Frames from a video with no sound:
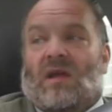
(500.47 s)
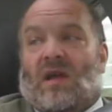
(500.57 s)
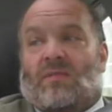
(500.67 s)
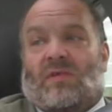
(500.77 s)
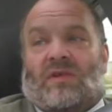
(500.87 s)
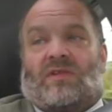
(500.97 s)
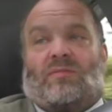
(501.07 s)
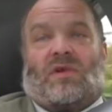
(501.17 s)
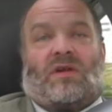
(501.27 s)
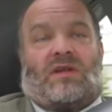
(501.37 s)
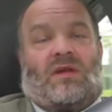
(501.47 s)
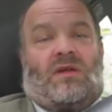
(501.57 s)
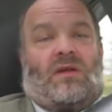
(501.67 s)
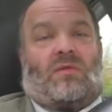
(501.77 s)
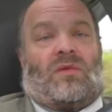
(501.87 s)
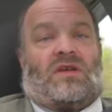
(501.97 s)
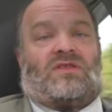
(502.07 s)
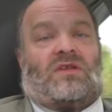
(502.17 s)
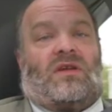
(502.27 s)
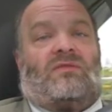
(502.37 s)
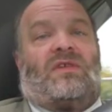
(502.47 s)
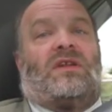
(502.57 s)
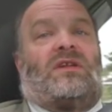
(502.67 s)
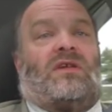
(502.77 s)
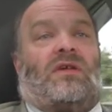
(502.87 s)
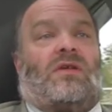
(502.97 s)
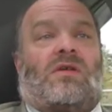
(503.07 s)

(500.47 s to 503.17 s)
I'm going to park here and watch a video.